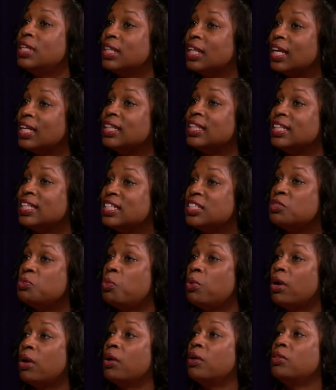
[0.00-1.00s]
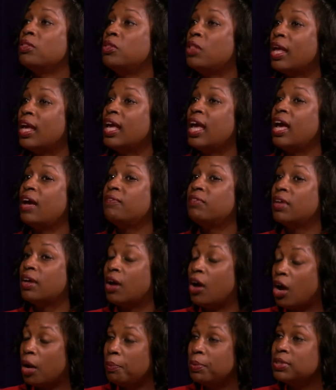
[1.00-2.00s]
like this where they have the
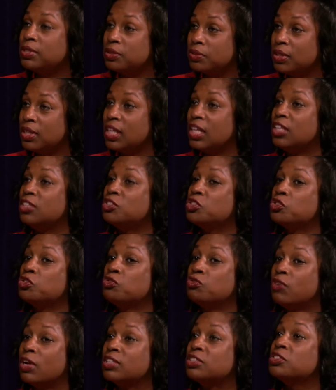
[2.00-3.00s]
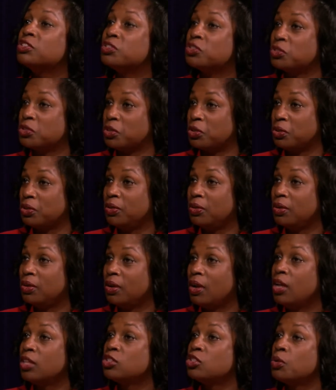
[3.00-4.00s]
opportunity to register
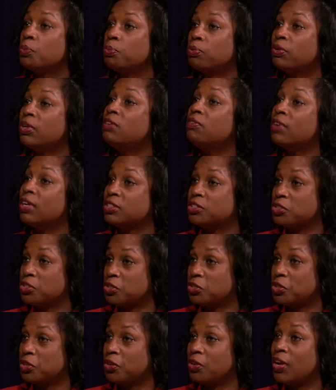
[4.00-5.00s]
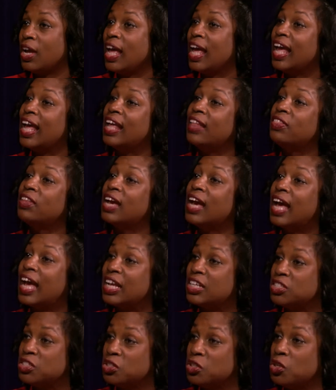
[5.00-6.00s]
to pre-register in their
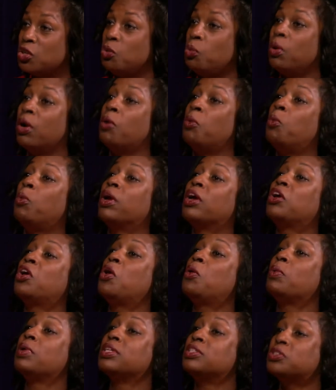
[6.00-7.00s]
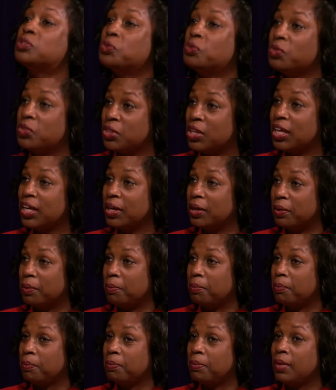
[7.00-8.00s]
high school where mm-hmm. we're going to
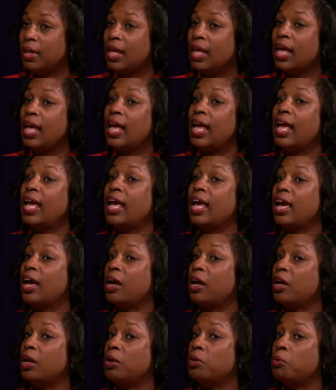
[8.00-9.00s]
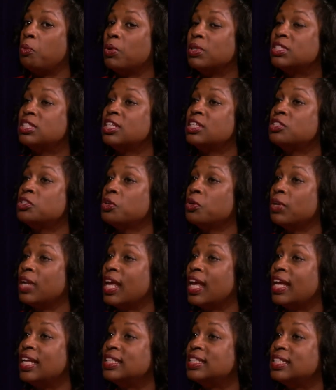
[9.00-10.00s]
them. And once they turn
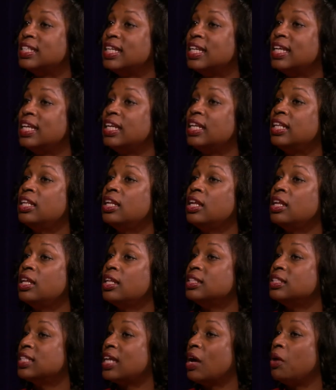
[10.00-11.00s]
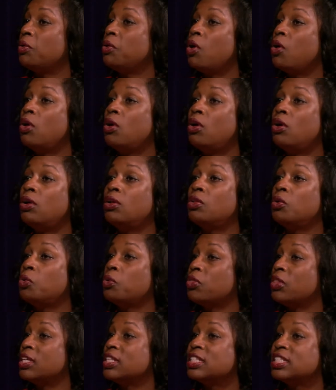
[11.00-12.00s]
18, town hall or
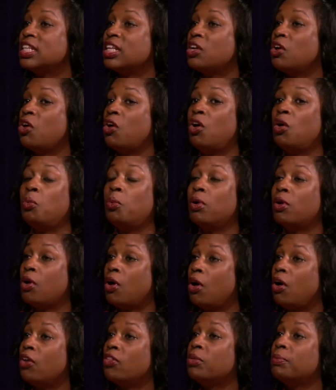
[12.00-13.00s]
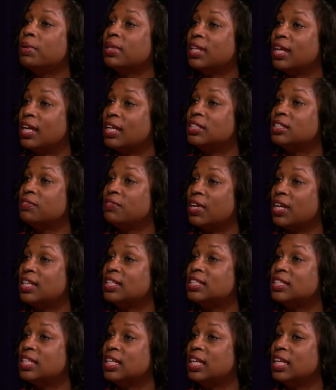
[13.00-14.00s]
their city hall will call them at the age of
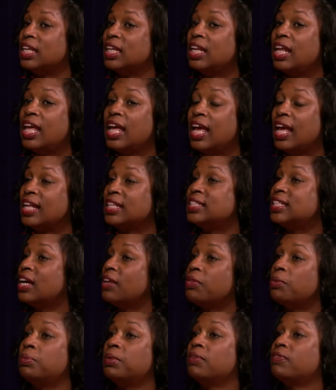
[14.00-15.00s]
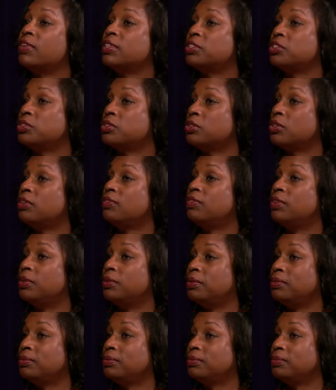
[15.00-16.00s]
18 mm -hmm. and tell them they're registered to
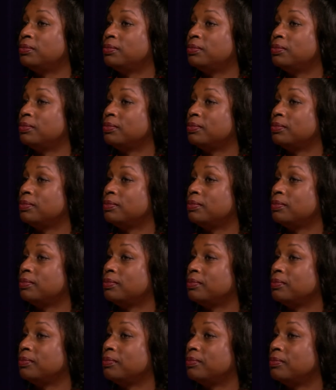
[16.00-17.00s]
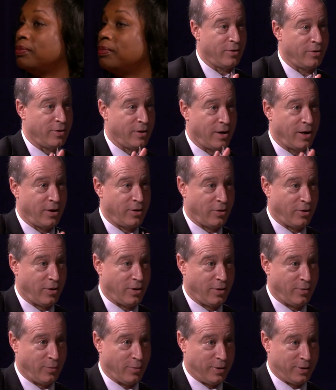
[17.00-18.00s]
vote. That's even better than I thought
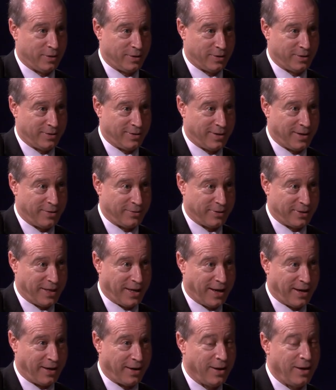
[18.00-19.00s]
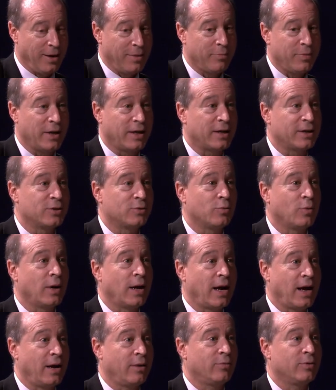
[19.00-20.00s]
it was. Mm -hmm. How's that? Because when
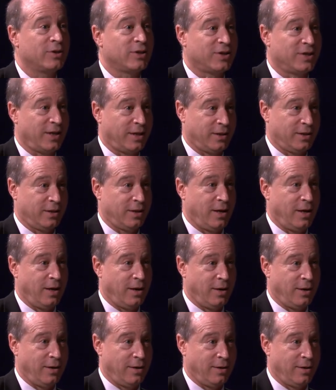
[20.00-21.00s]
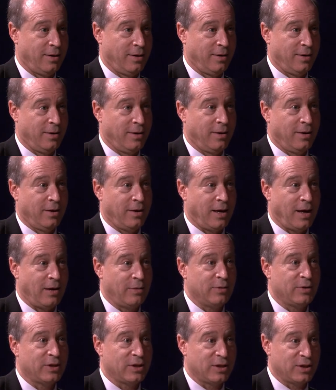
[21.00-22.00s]
I was 16, I
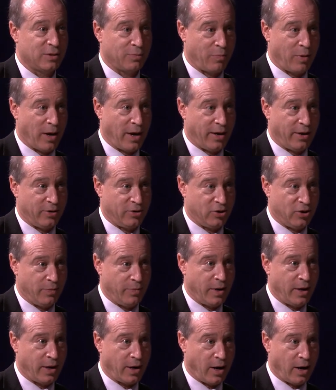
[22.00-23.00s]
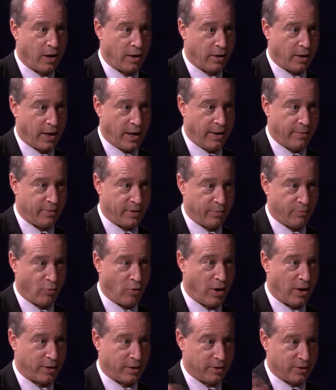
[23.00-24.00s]
was inspired. Jimmy Carter came to
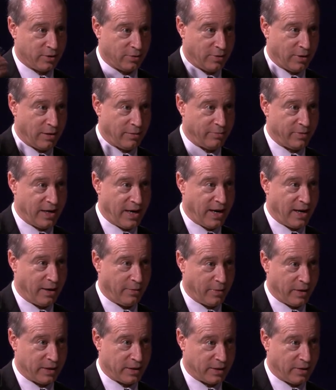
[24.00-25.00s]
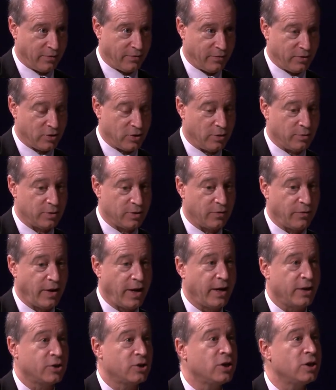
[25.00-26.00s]
Brockton, so now I'm dating myself in yeah. terms of
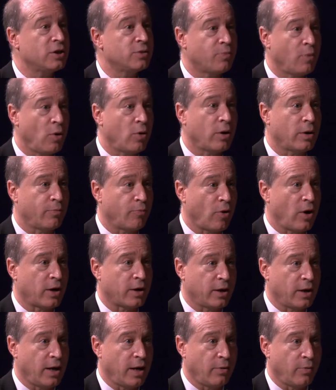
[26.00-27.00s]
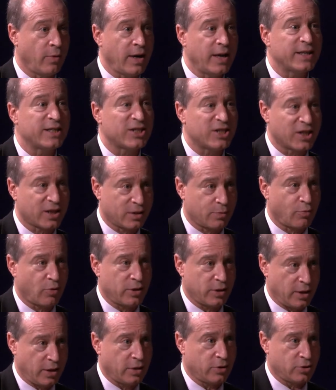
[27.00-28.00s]
age. He spoke at Brockton High. We had six
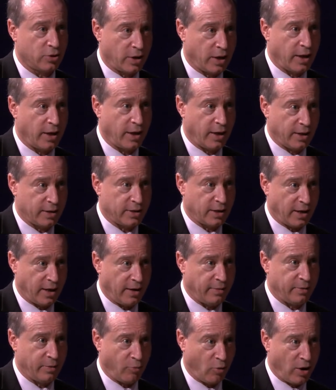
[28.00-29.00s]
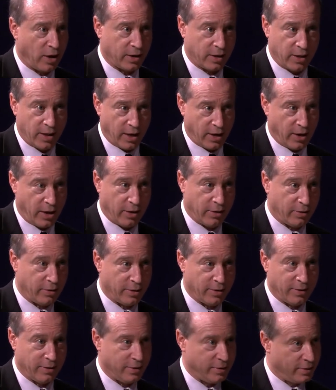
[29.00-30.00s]
presidential candidates that came to Brockton that year.
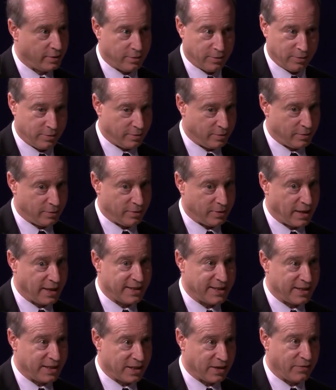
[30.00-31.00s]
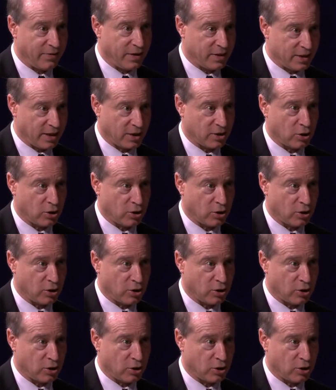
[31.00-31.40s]
Wow. 1976,